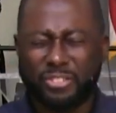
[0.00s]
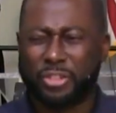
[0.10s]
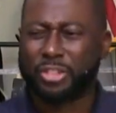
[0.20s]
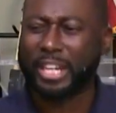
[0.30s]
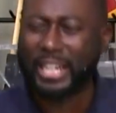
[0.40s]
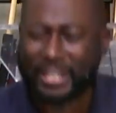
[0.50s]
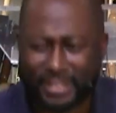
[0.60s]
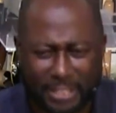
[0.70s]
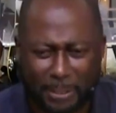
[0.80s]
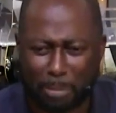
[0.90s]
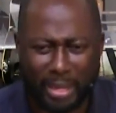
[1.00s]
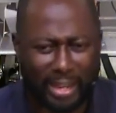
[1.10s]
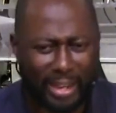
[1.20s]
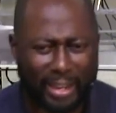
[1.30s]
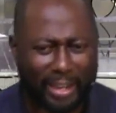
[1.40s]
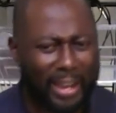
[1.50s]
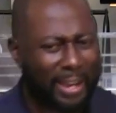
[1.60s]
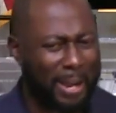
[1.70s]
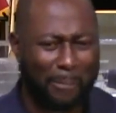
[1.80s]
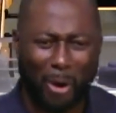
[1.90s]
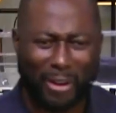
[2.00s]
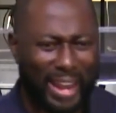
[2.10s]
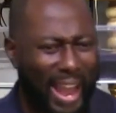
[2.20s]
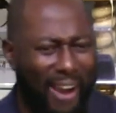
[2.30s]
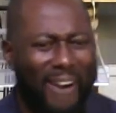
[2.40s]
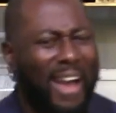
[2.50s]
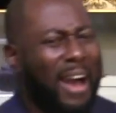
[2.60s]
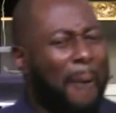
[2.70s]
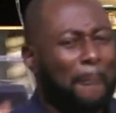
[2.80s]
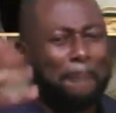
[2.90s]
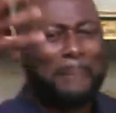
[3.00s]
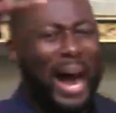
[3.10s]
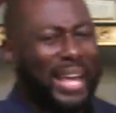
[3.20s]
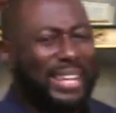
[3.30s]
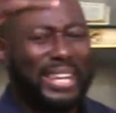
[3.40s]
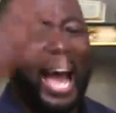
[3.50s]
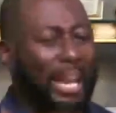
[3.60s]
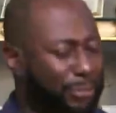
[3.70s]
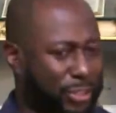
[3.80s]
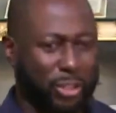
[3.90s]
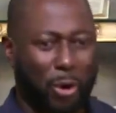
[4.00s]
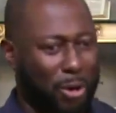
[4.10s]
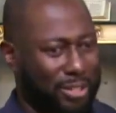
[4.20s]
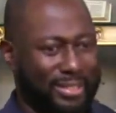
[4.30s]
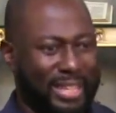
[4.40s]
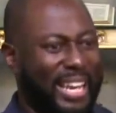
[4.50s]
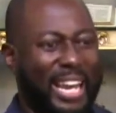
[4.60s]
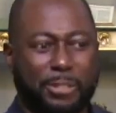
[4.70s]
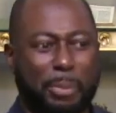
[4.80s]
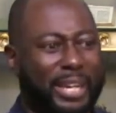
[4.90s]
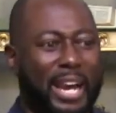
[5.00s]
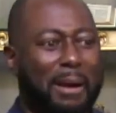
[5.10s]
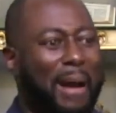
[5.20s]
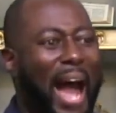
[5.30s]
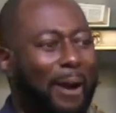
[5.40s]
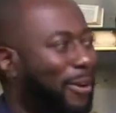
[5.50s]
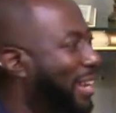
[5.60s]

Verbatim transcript: Jesus being, come on now, my life source. He has become our